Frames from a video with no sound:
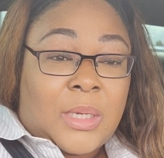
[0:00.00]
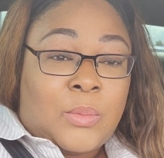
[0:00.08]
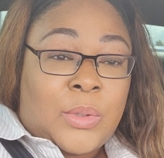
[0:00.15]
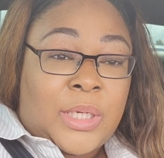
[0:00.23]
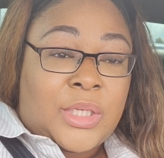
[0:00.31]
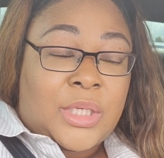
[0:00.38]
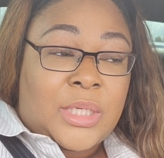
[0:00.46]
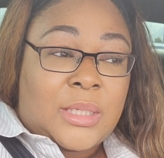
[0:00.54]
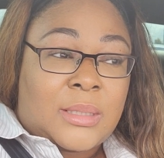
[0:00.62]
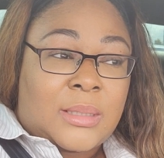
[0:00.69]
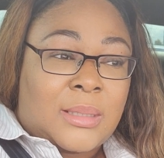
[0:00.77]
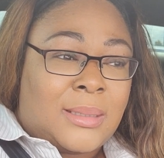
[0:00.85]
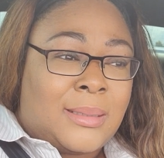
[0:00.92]
which
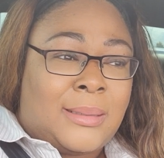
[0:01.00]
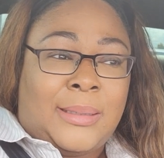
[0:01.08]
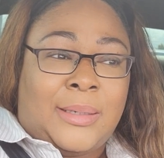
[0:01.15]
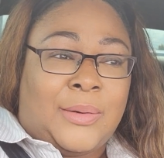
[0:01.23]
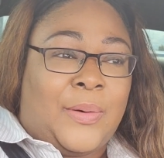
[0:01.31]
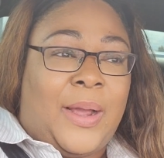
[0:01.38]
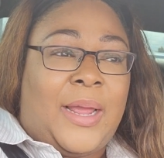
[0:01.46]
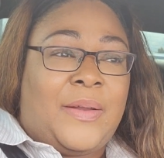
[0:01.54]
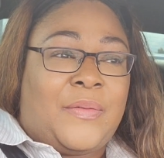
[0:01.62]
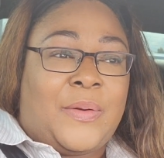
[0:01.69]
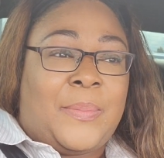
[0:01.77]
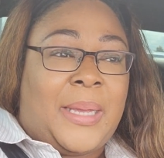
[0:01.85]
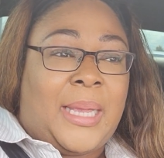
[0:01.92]
is uh,
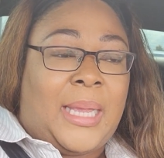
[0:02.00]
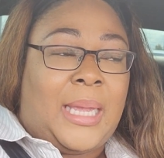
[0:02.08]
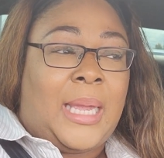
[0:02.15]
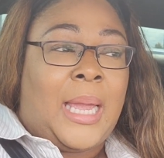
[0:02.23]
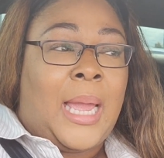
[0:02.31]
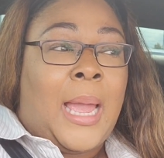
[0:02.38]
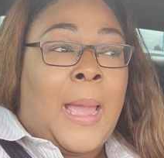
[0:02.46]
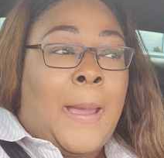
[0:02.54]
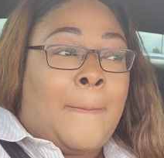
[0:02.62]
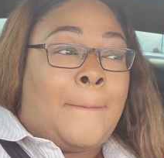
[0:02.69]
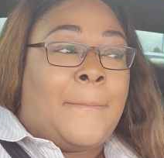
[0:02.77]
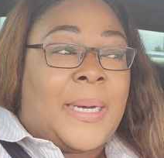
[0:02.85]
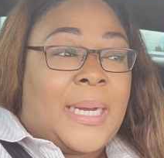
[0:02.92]
great for me.
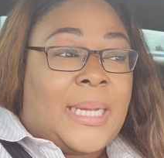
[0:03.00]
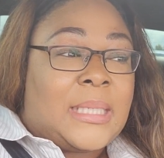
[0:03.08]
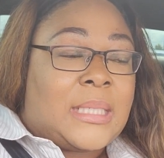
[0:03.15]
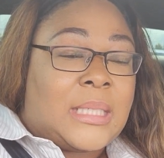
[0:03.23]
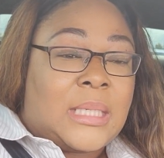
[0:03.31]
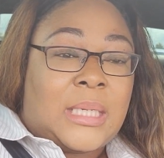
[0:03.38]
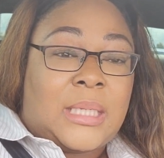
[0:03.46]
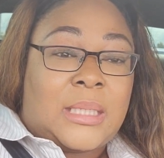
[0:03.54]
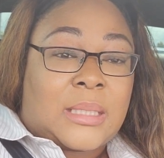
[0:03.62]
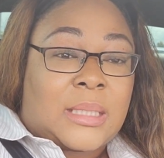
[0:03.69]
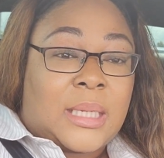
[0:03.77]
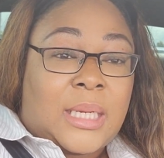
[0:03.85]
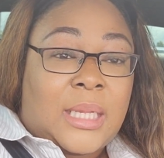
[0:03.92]
But in
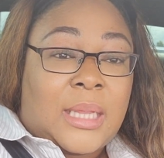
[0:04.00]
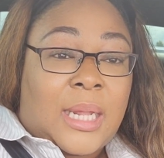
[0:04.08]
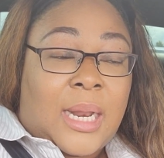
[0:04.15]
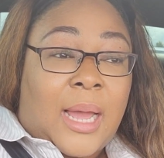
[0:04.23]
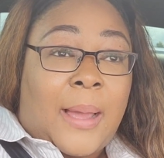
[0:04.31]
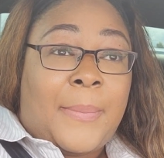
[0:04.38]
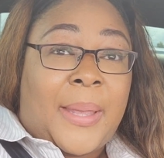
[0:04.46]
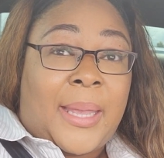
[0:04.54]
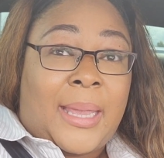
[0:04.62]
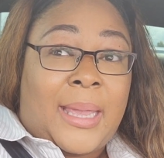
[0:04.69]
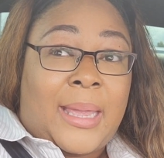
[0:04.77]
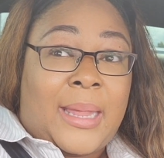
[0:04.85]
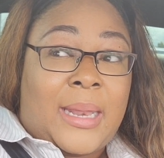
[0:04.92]
the city that I'm
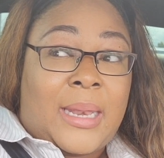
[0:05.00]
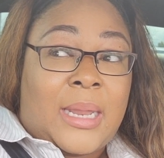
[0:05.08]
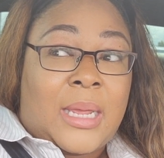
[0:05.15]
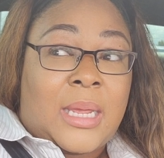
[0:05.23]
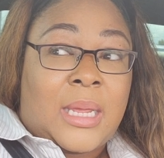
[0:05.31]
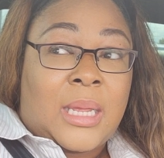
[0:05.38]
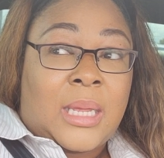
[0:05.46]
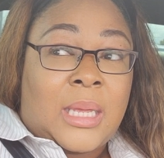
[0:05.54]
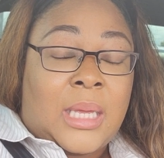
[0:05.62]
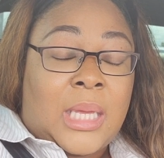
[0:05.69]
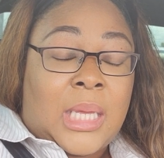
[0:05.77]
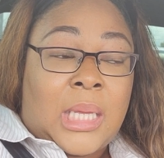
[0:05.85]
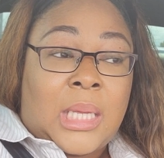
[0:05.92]
in,
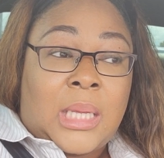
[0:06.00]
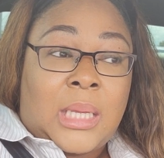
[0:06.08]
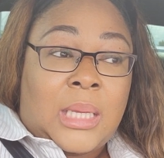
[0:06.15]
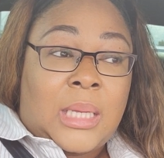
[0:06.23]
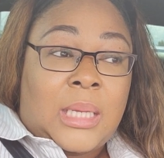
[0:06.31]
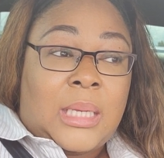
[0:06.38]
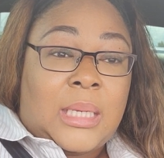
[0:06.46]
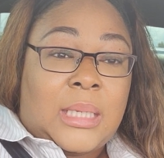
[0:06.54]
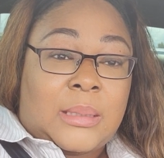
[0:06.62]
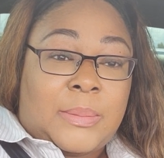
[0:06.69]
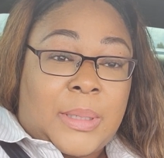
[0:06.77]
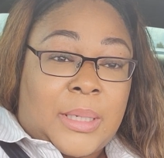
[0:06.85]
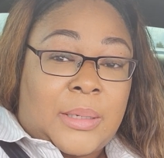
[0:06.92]

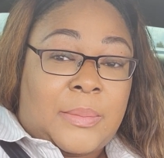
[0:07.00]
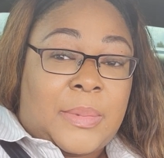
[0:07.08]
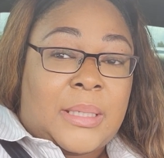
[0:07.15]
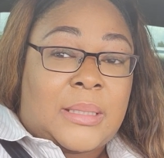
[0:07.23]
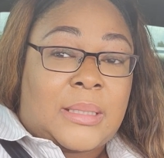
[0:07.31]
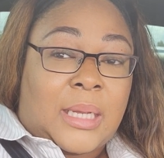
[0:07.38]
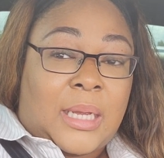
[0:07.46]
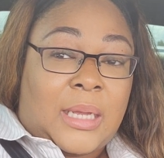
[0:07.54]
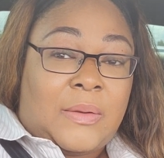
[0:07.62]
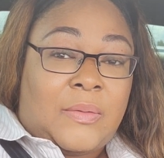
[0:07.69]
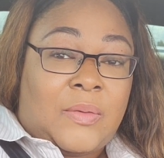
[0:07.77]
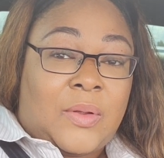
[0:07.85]
it's better to be safe